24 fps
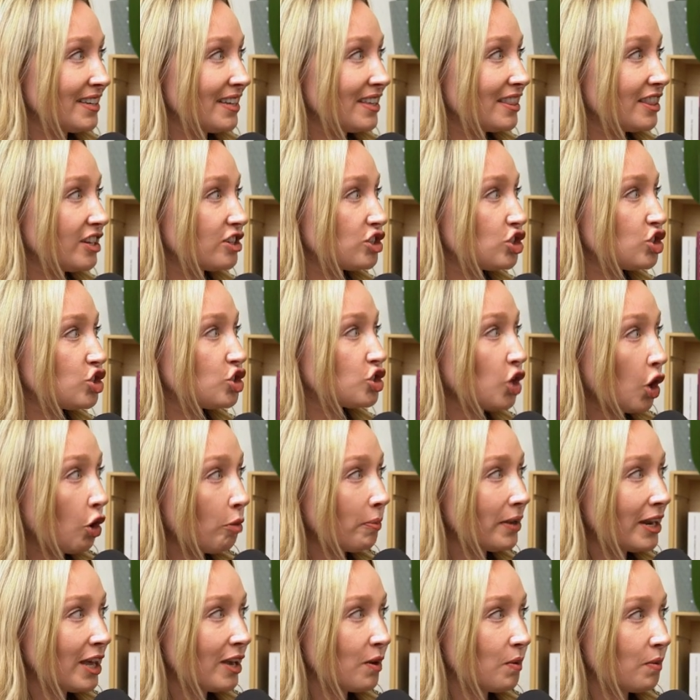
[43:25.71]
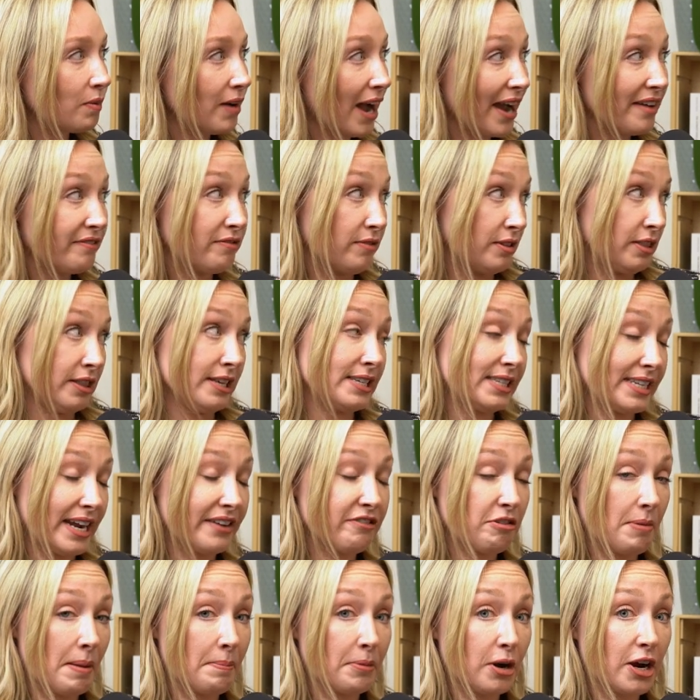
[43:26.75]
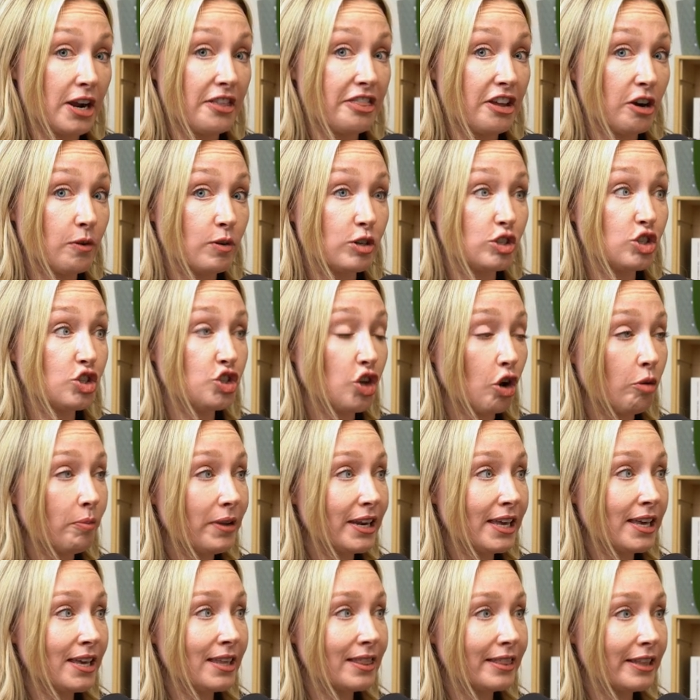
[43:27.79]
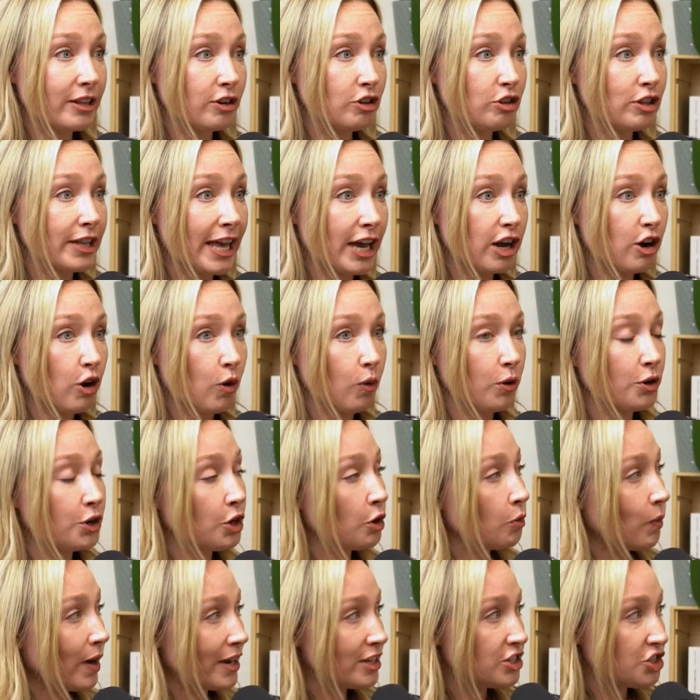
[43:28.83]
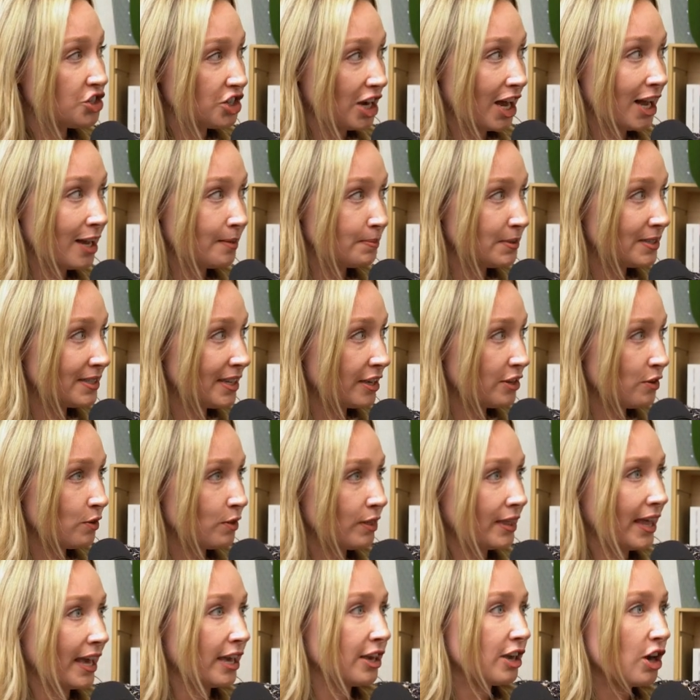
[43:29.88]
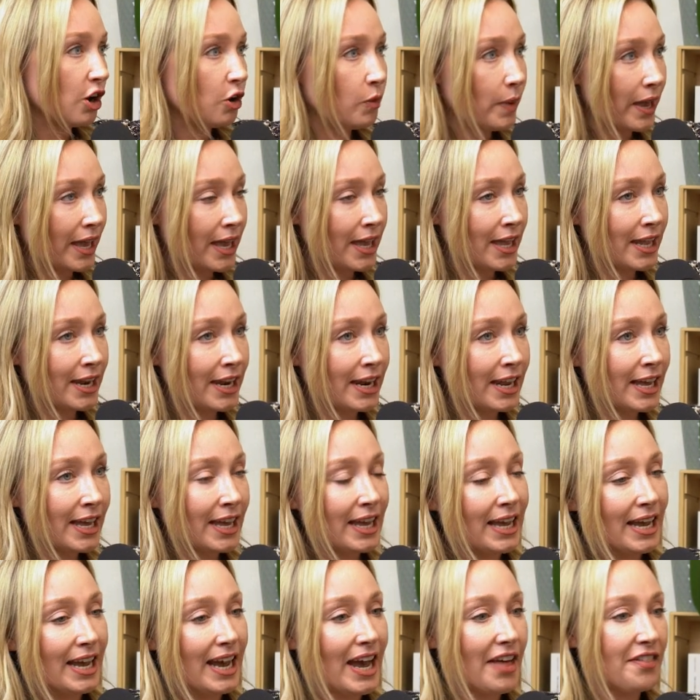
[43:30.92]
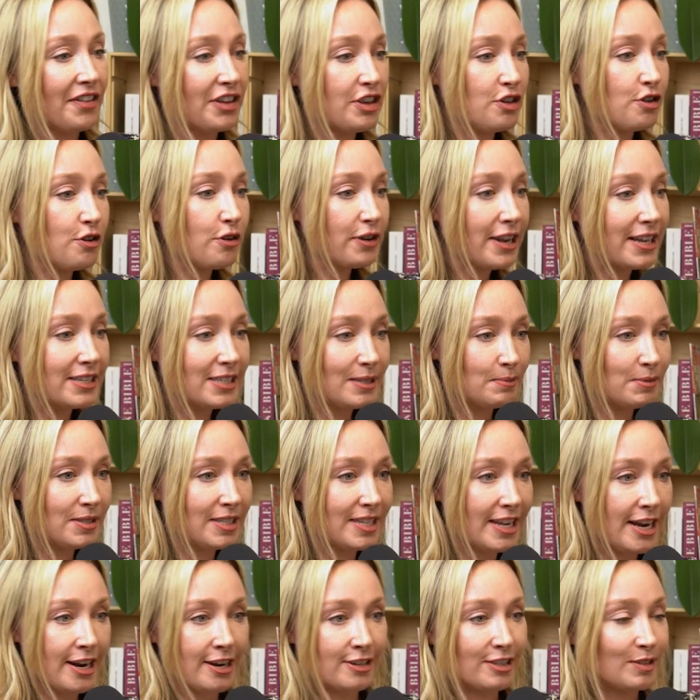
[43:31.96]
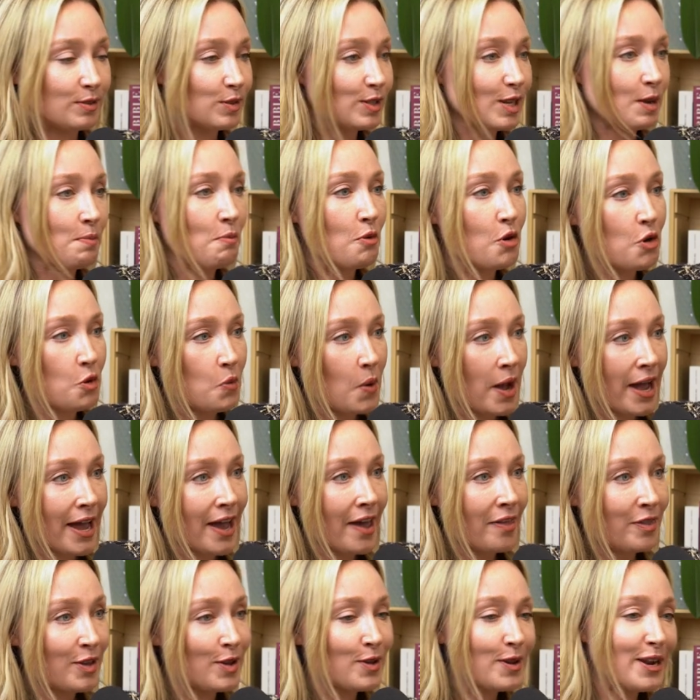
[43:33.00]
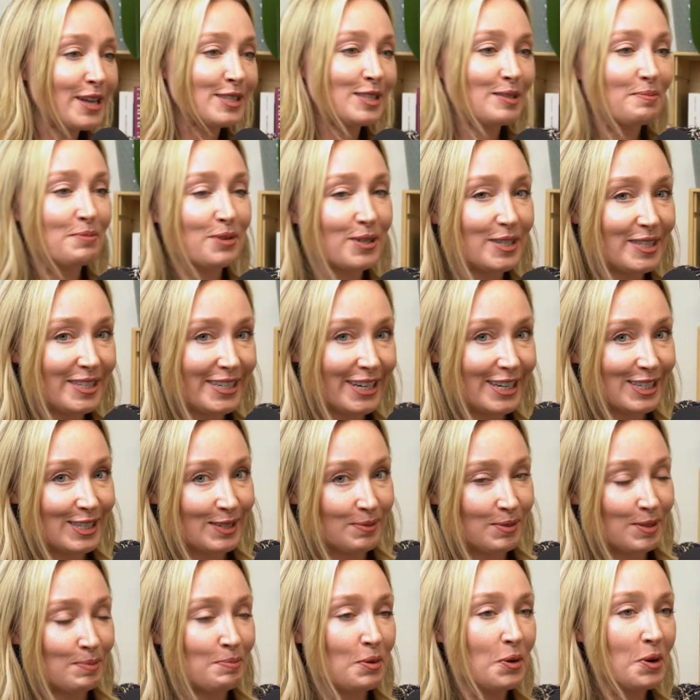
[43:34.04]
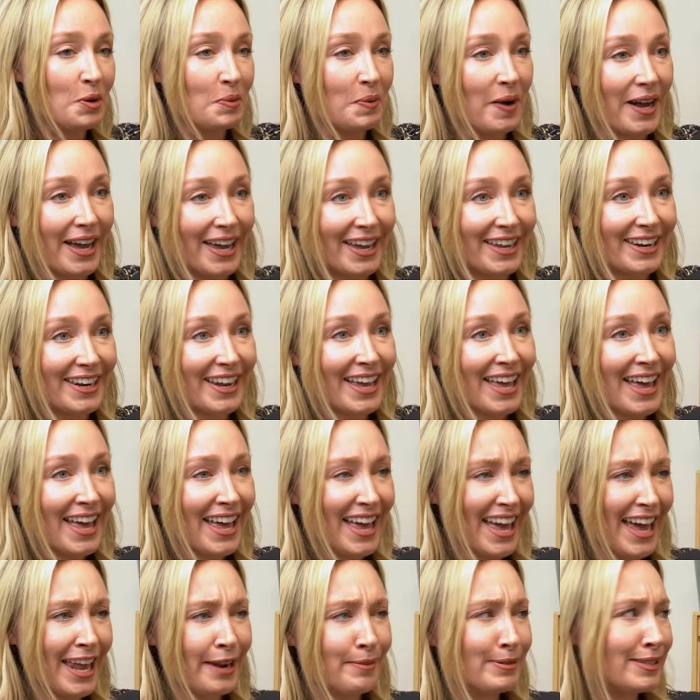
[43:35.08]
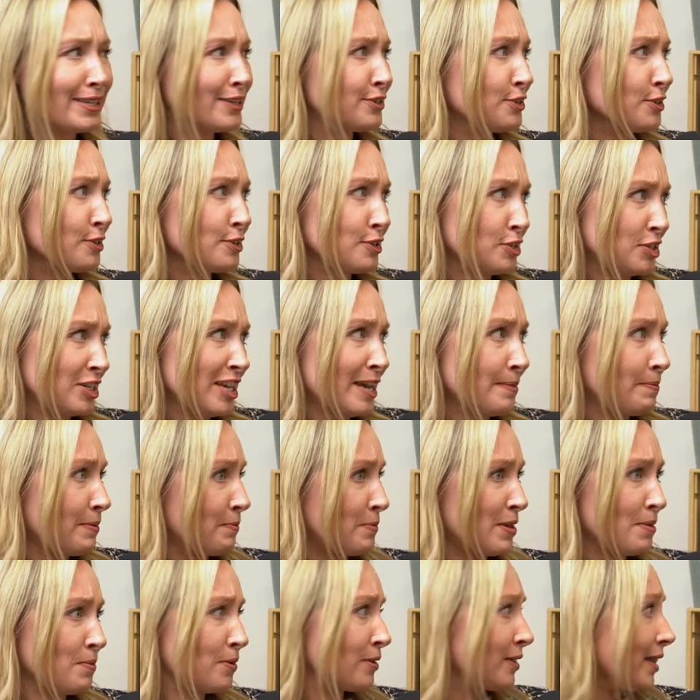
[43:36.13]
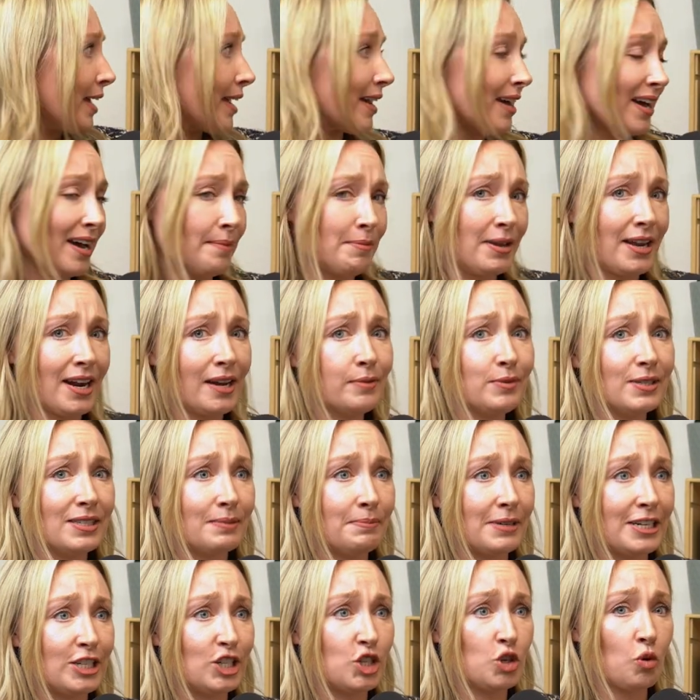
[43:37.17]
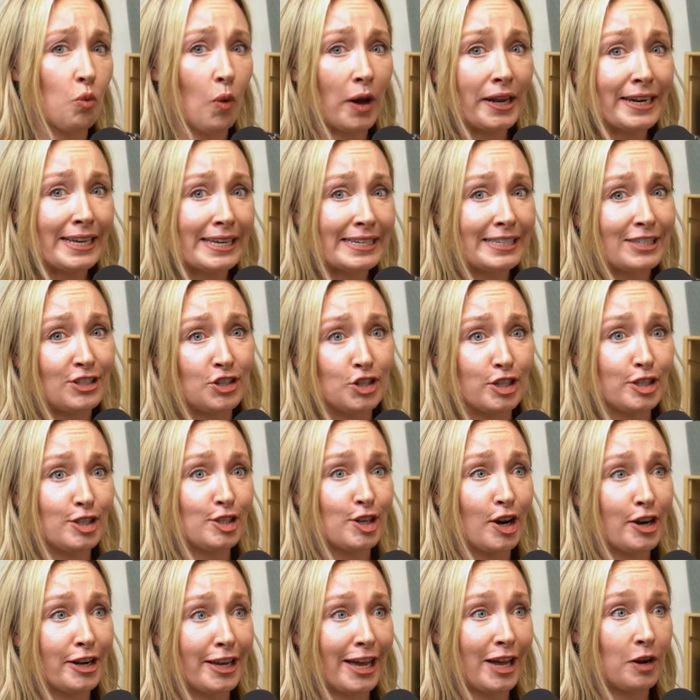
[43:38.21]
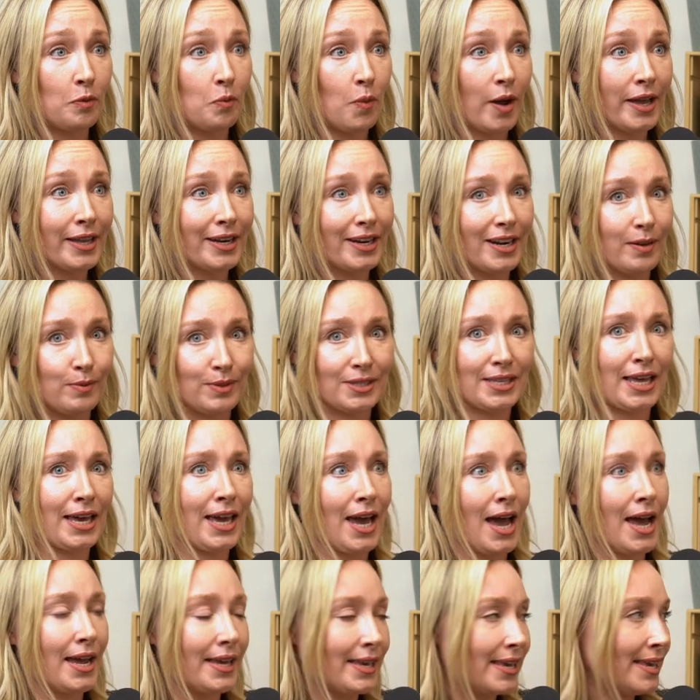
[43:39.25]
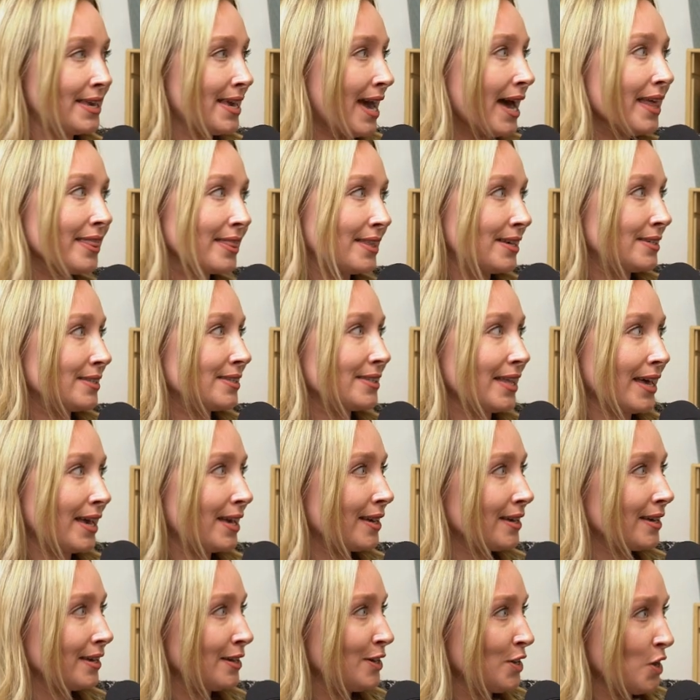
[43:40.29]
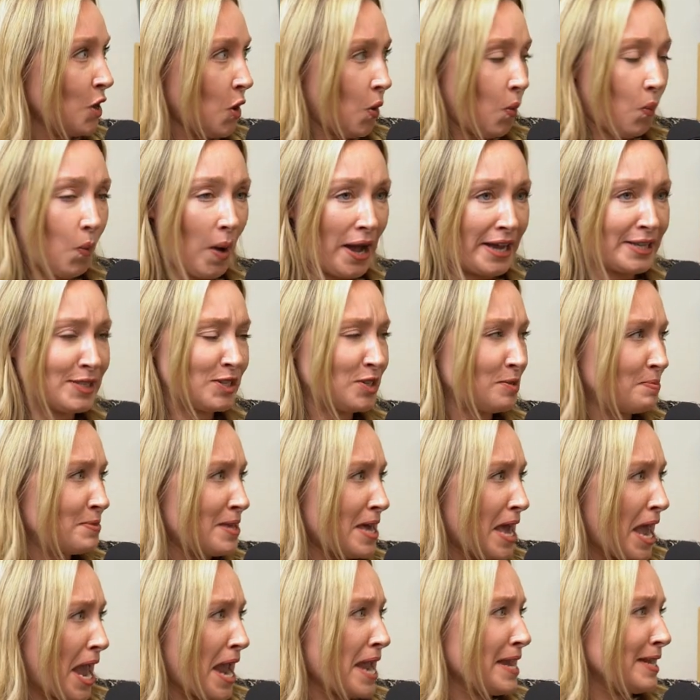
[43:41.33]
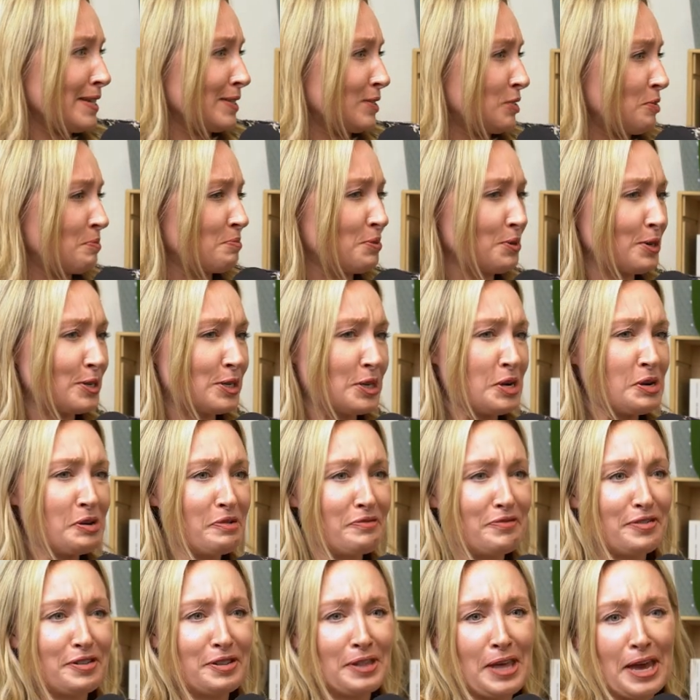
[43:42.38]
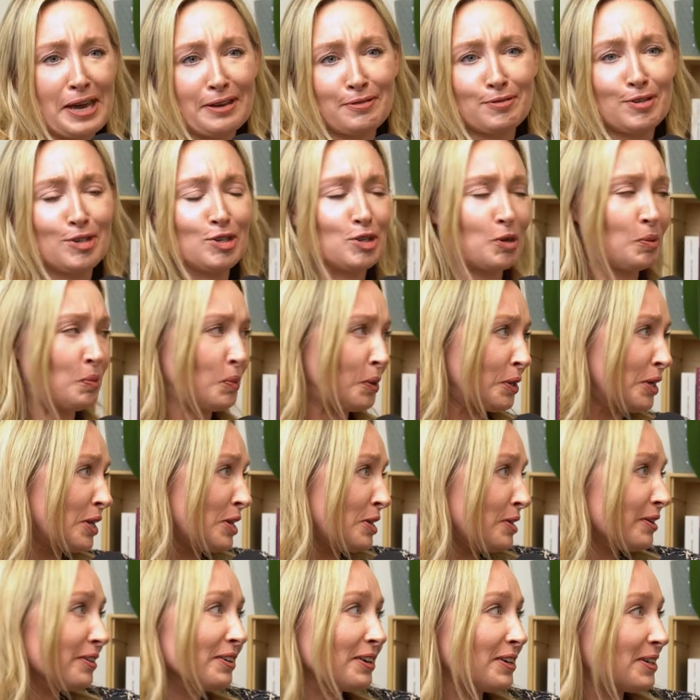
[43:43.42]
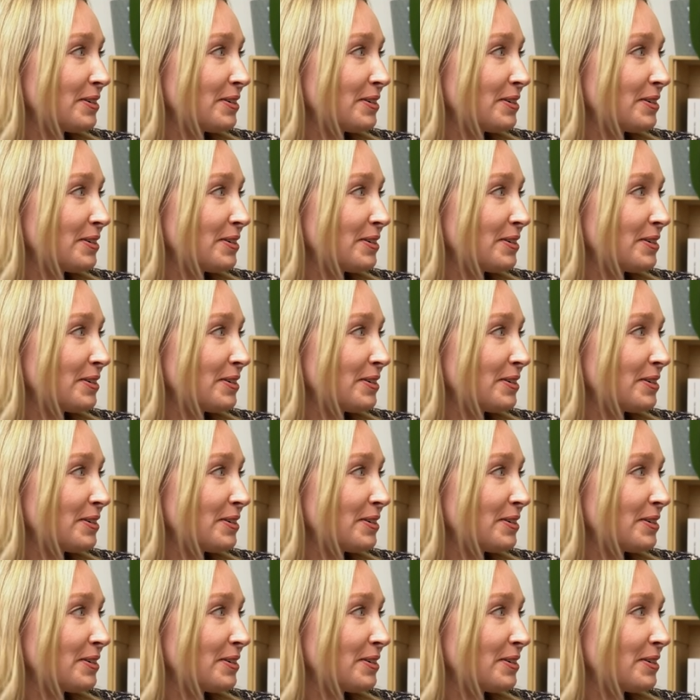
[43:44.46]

There's so many. At least I remember there were so many little like corner wine shops that you'd like go in. And then you go down some stairs, there was like more wine. And you go down some more stairs, and there was more wine. And it was like dirt cheap. And we were like, I mean, I was in my 20s just starting out in wine. And I was like, I can get these like wines from the 80s from Bordeaux for like 20 euro.